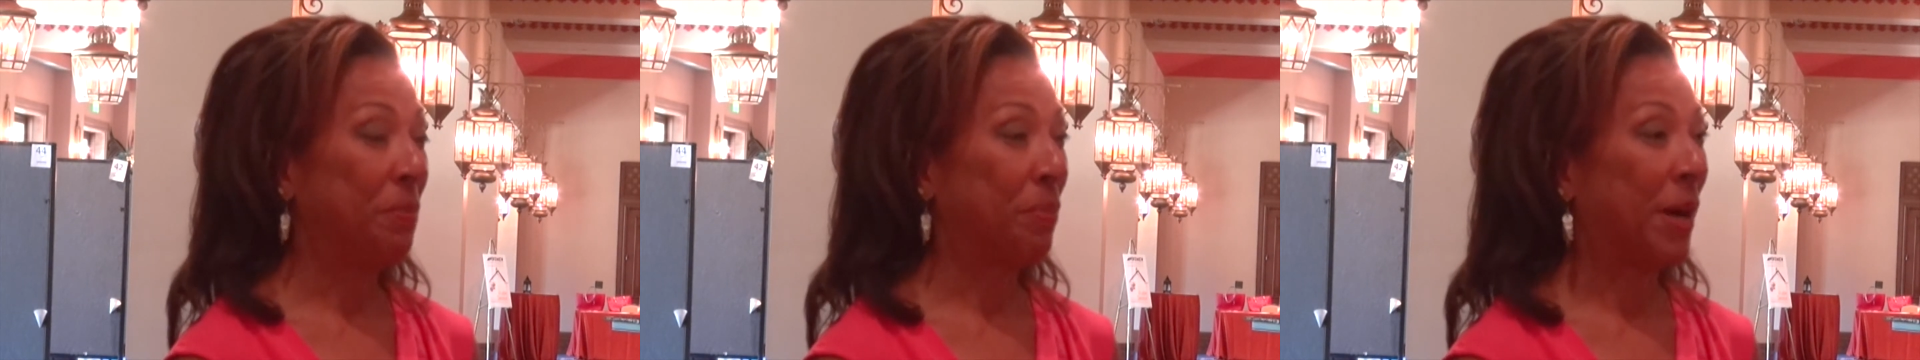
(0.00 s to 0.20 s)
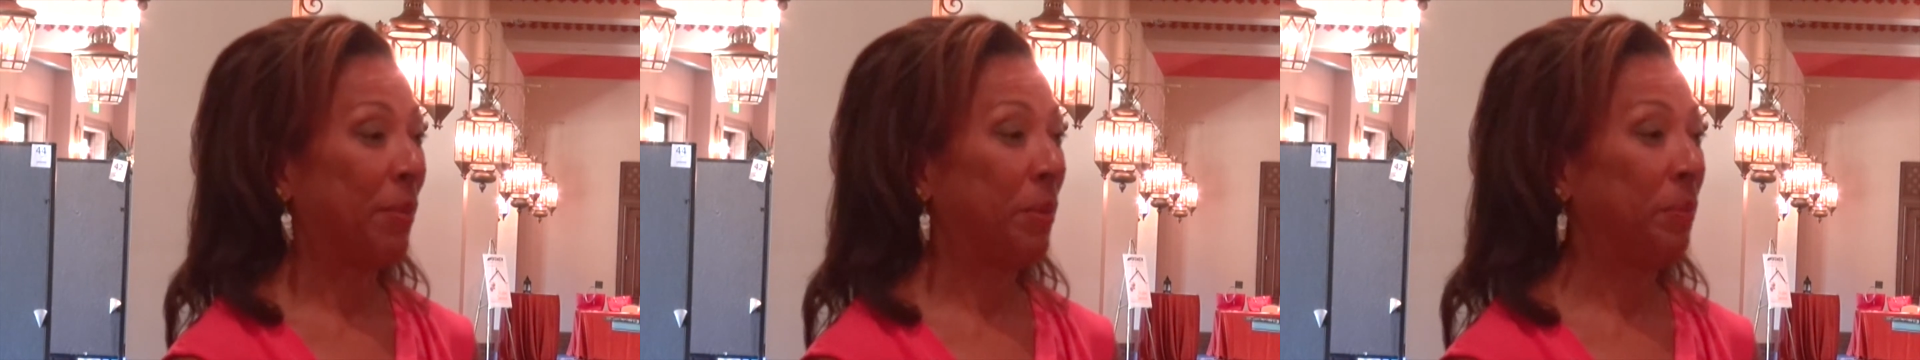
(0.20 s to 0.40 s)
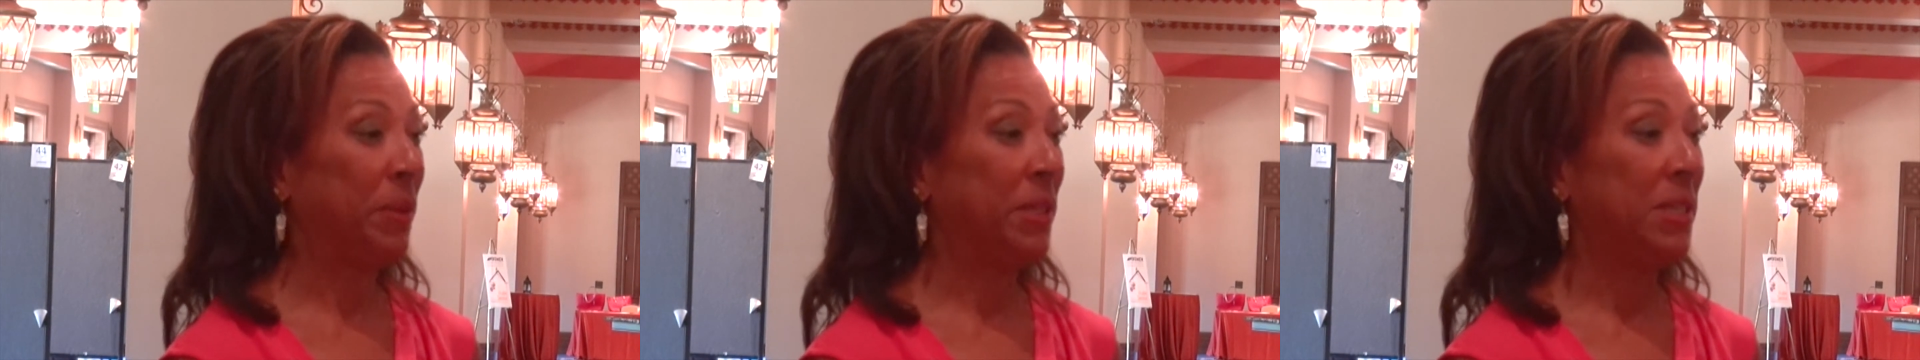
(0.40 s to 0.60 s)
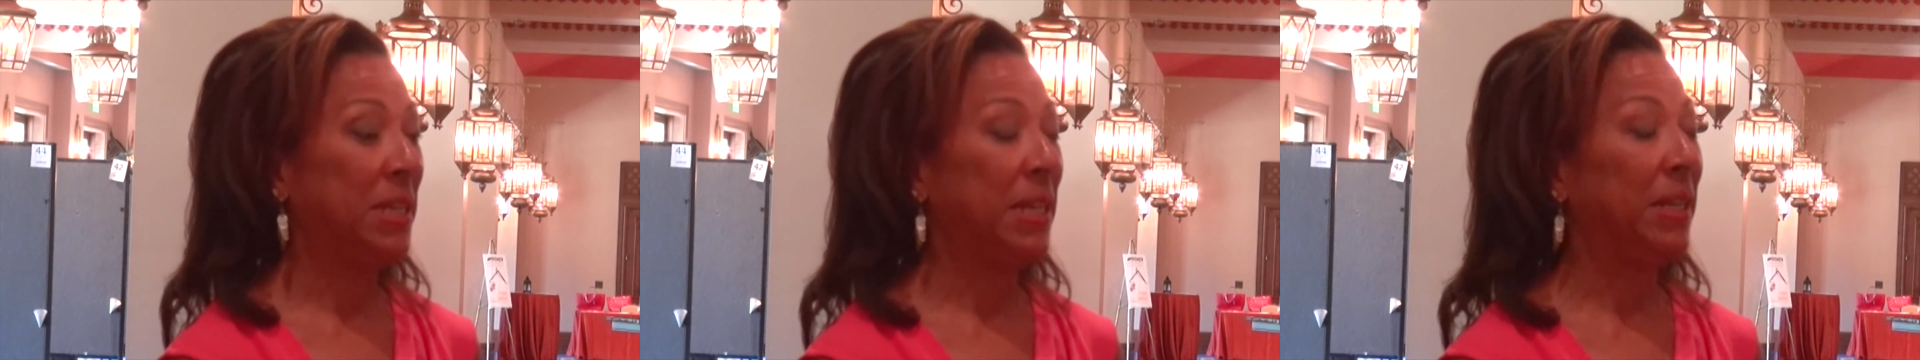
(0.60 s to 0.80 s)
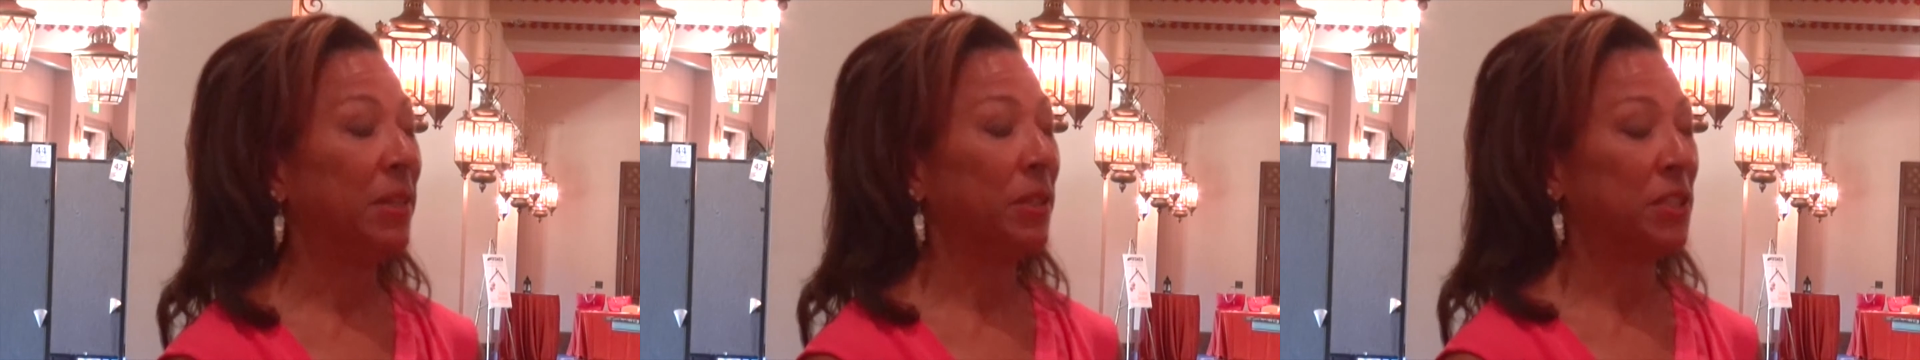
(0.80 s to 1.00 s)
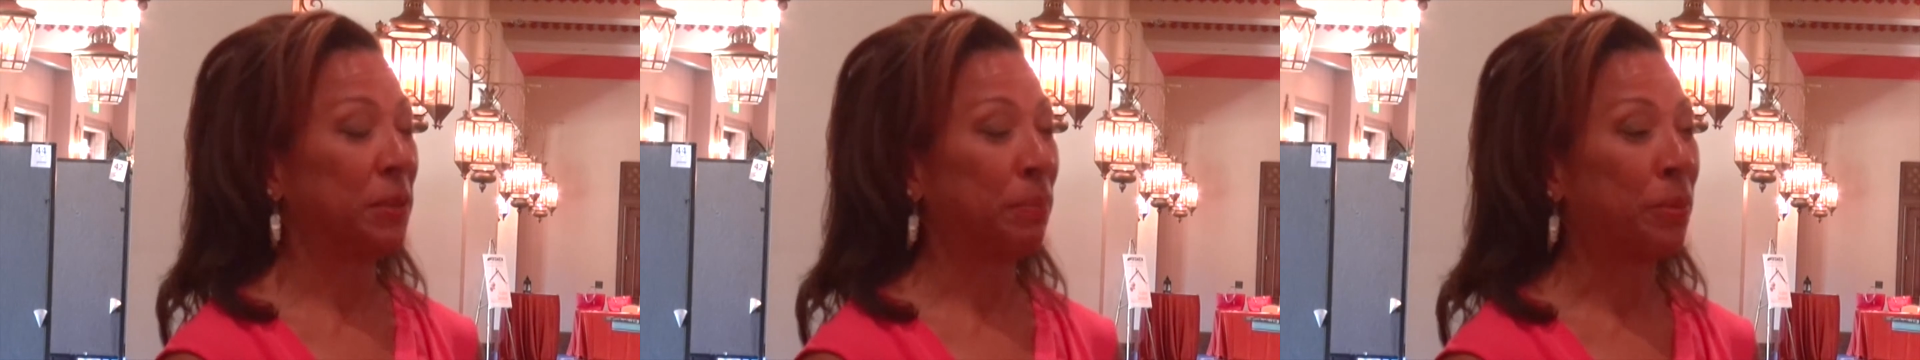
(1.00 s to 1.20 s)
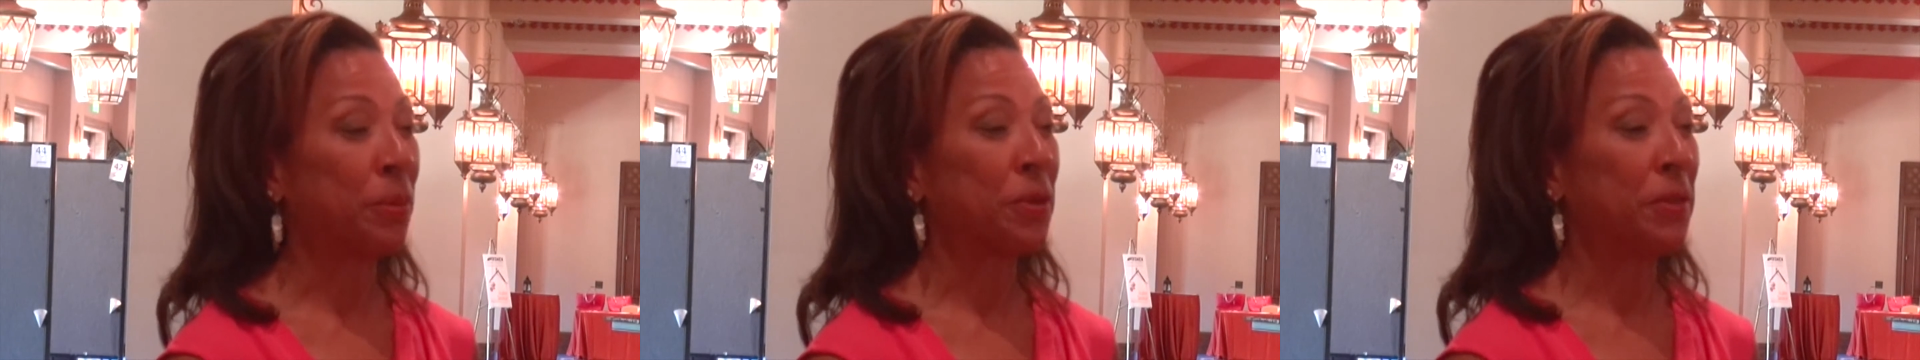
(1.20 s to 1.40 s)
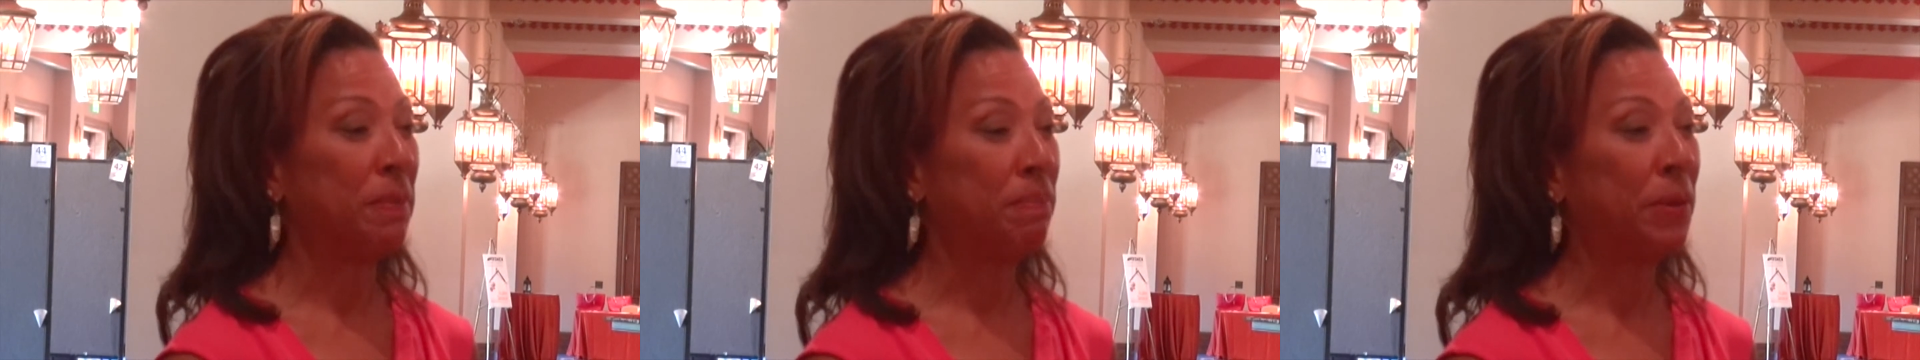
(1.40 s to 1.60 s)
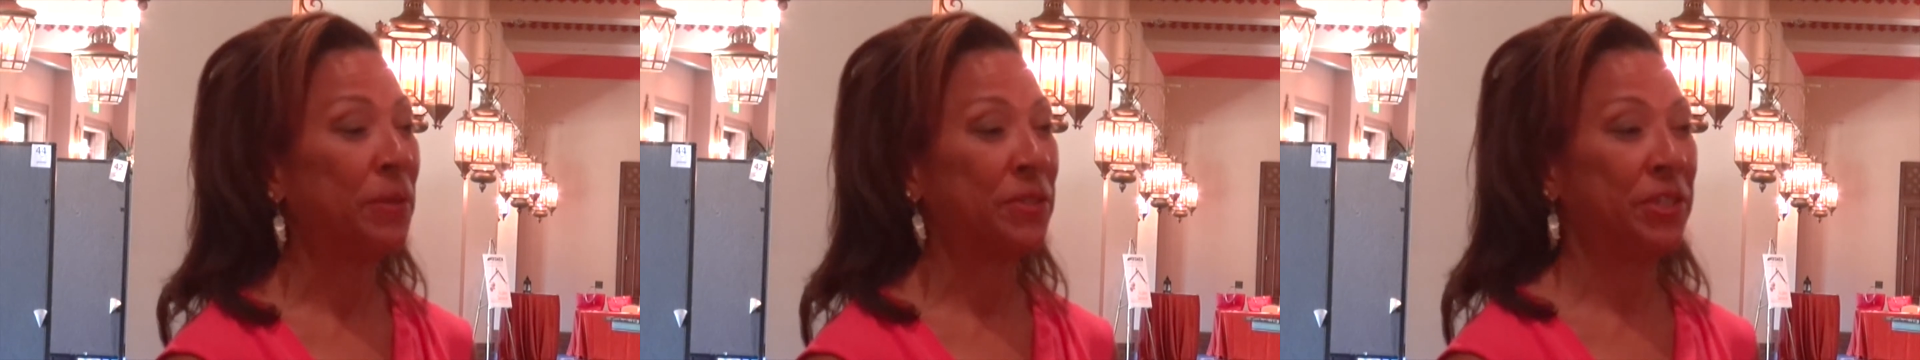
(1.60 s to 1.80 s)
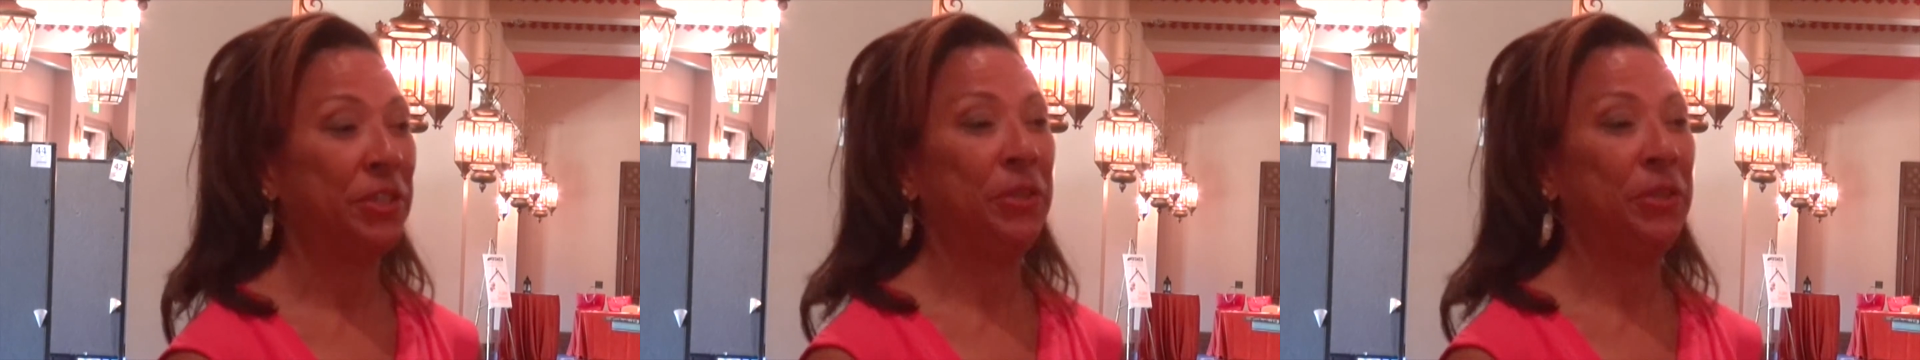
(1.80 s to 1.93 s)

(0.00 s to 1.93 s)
probably need support the most,